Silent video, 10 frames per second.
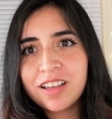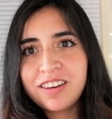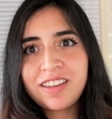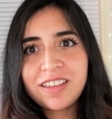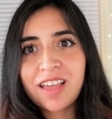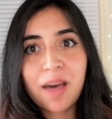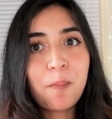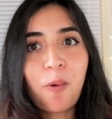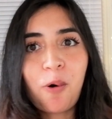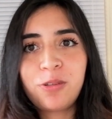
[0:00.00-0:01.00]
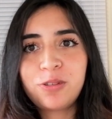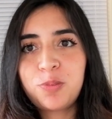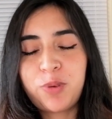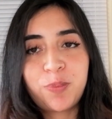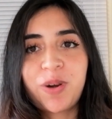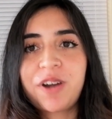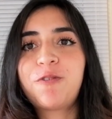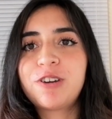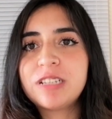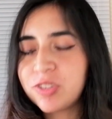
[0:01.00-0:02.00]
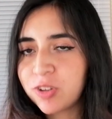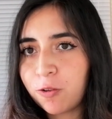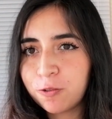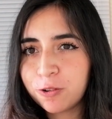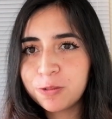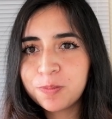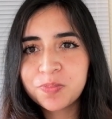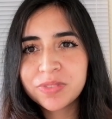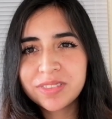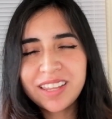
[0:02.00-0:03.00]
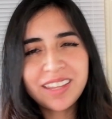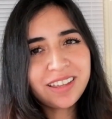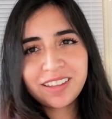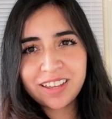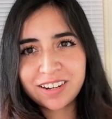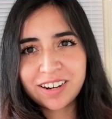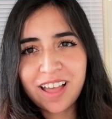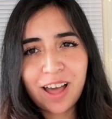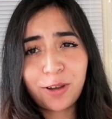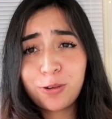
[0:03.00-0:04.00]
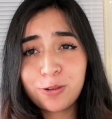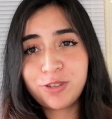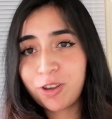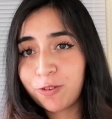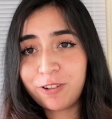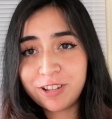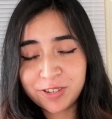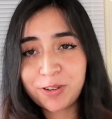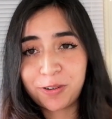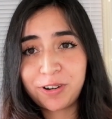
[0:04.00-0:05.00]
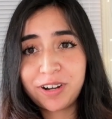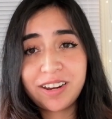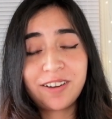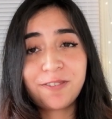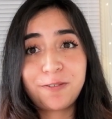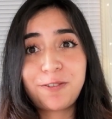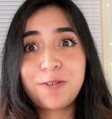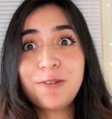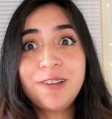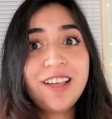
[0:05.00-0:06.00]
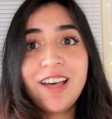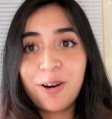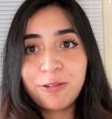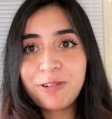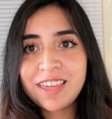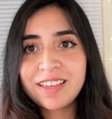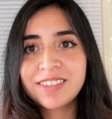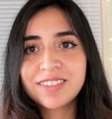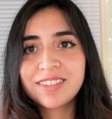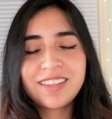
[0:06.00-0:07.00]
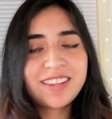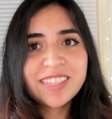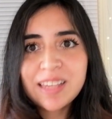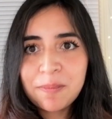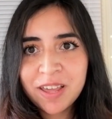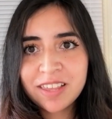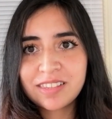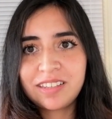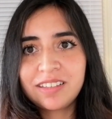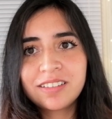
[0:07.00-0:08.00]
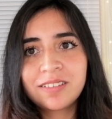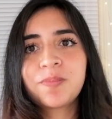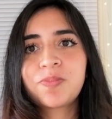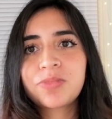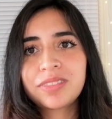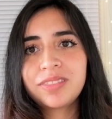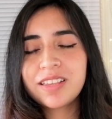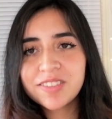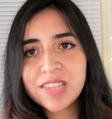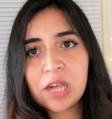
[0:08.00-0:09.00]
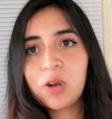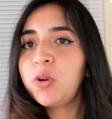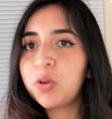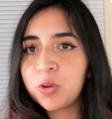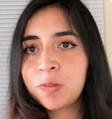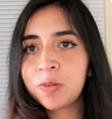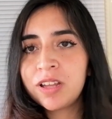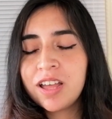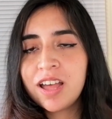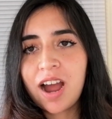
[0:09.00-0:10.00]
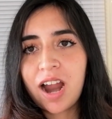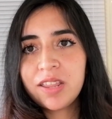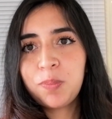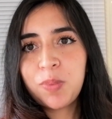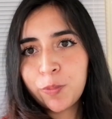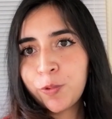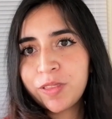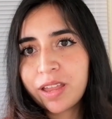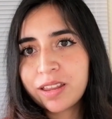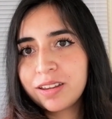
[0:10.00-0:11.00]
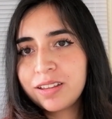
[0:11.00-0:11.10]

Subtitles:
need a month to prepare for the TOEFL. They can get a good TOEFL score in a few weeks. It's amazing. The second group are the people that